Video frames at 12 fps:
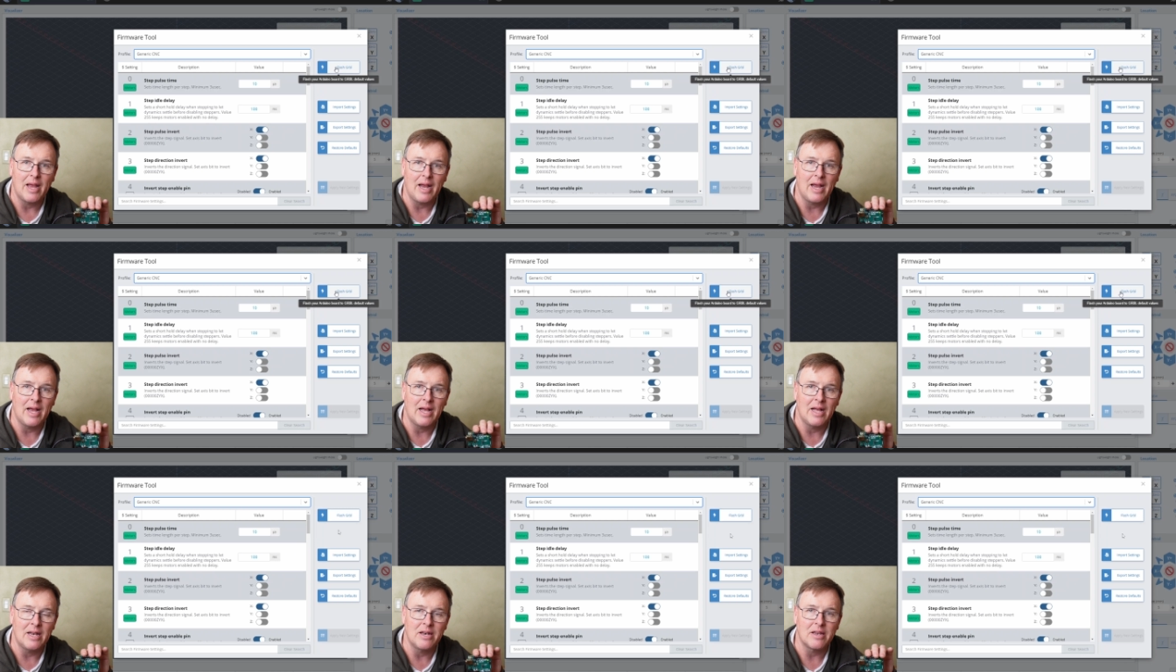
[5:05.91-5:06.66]

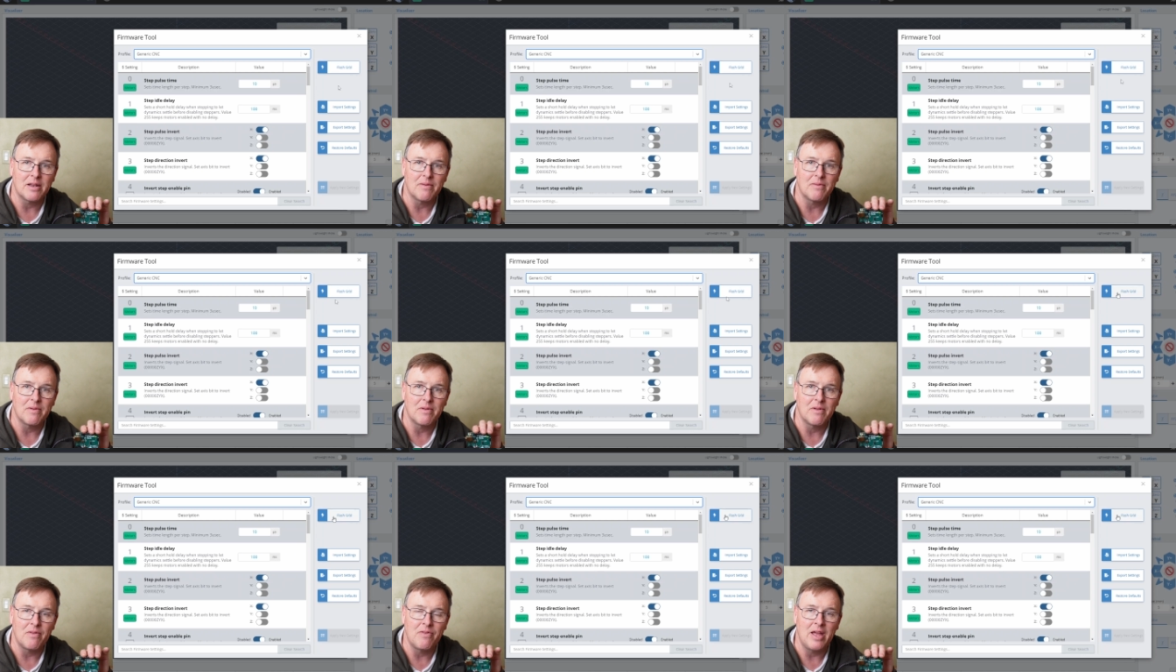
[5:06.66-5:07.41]
And
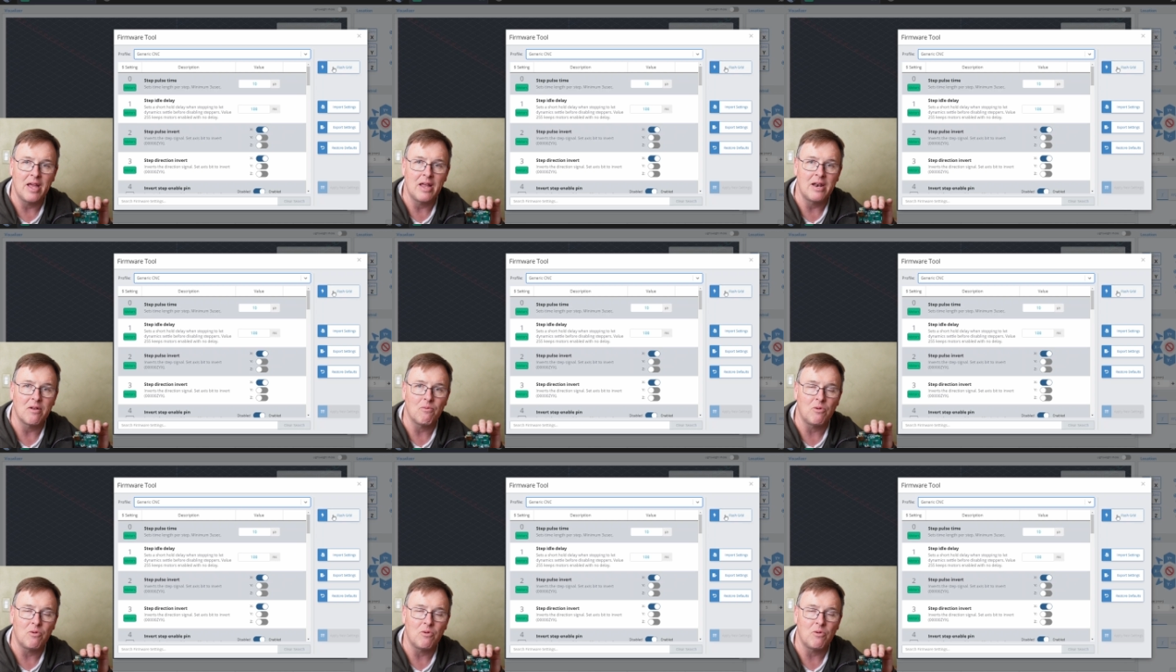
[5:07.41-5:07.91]
then